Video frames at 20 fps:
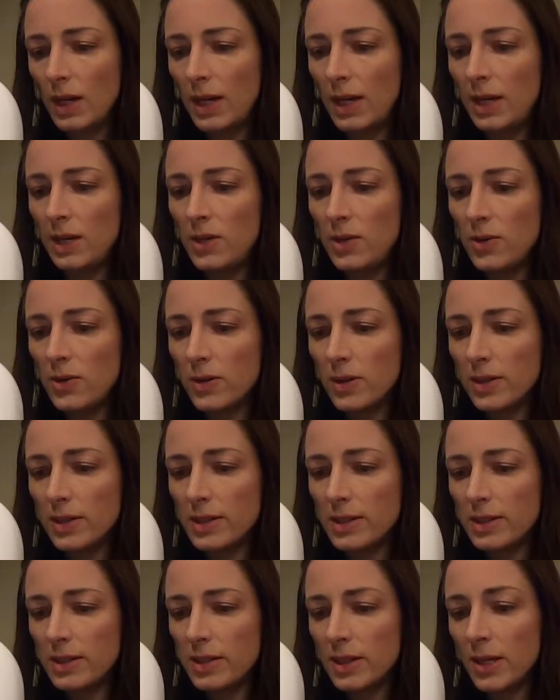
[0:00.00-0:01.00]
And you
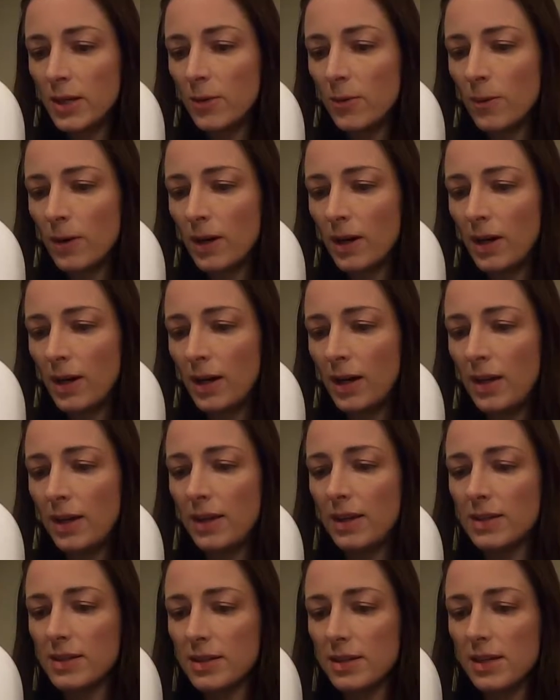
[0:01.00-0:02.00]
can see why
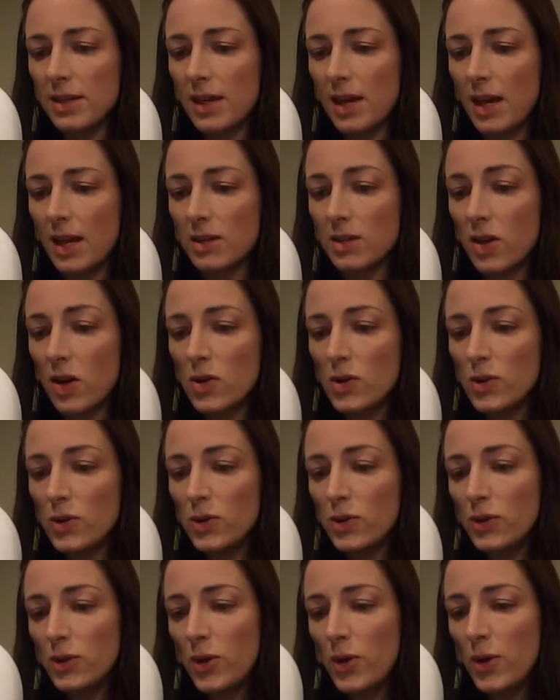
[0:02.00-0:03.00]
this takes
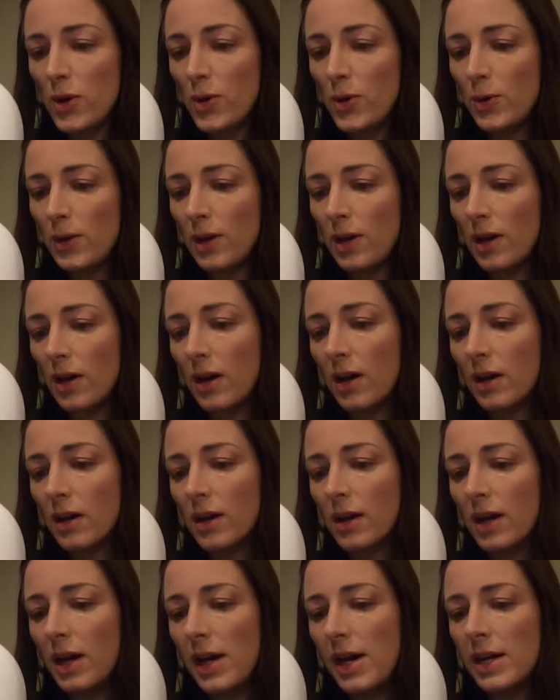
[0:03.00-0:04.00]
so long.
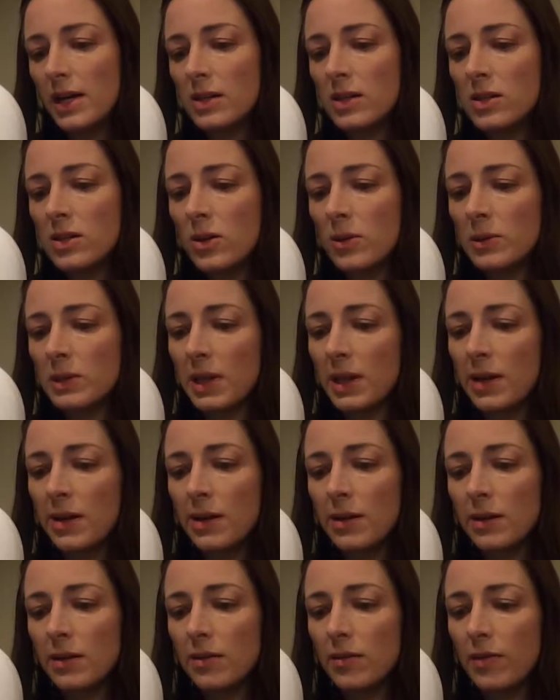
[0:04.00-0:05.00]
I could sew a
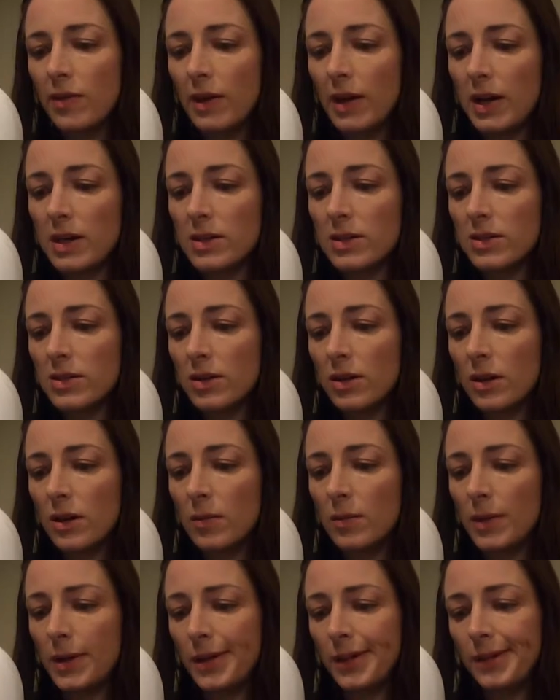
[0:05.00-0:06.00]
little
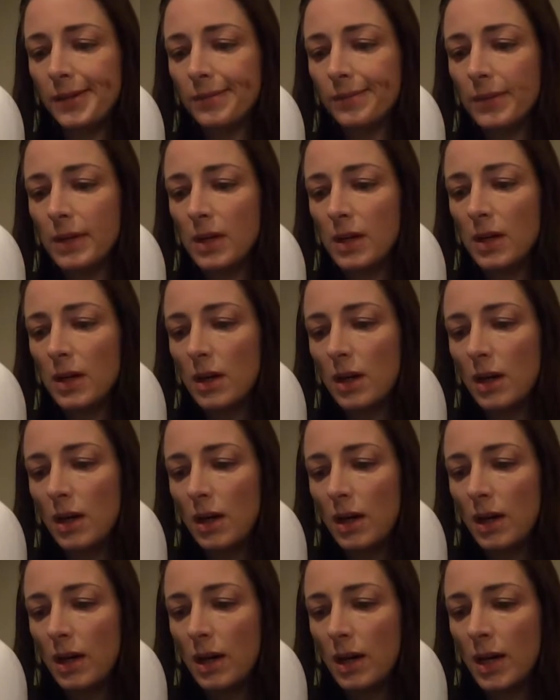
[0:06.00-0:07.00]
faster, but
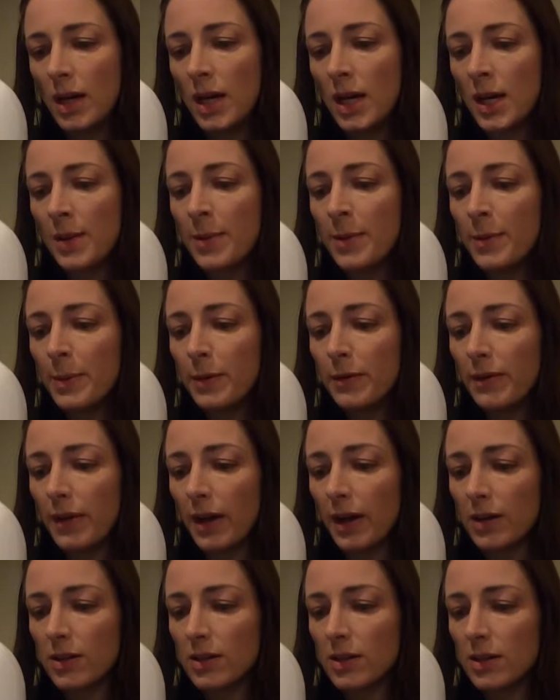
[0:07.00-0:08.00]
I'm a
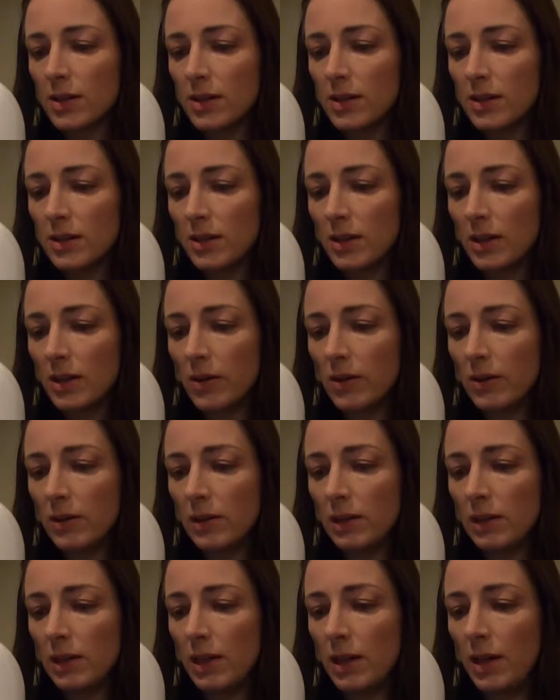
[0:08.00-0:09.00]
perfectionist. I go
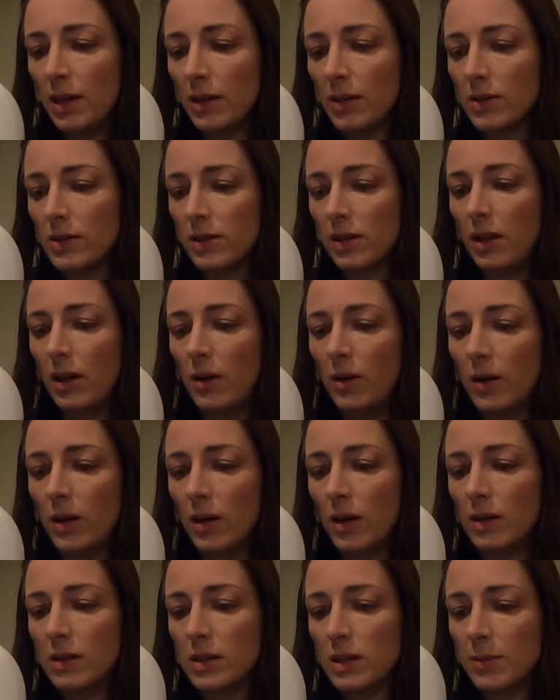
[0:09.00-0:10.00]
a little
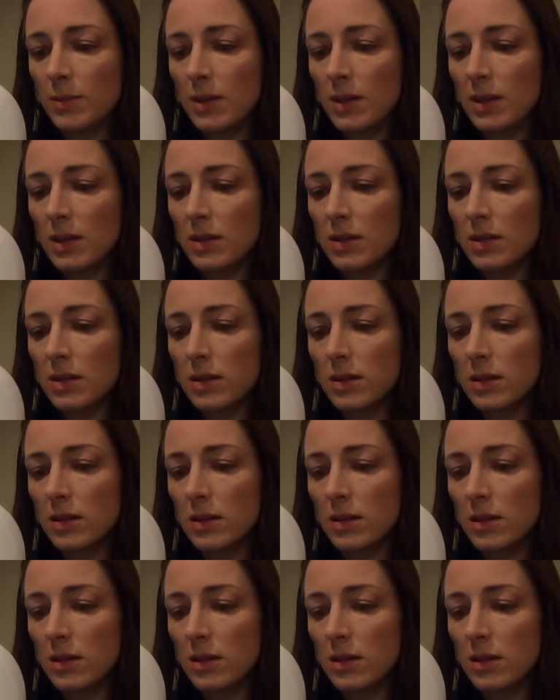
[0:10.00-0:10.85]
slower on some of this.